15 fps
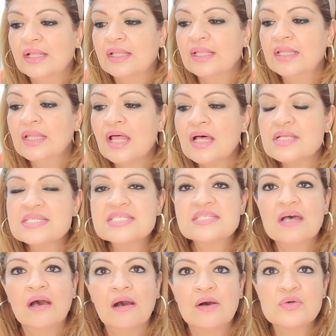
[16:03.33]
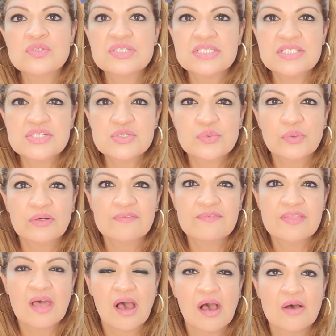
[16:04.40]
Last house is
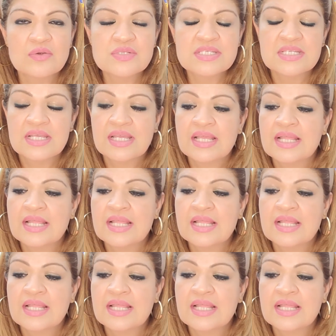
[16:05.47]
12th house.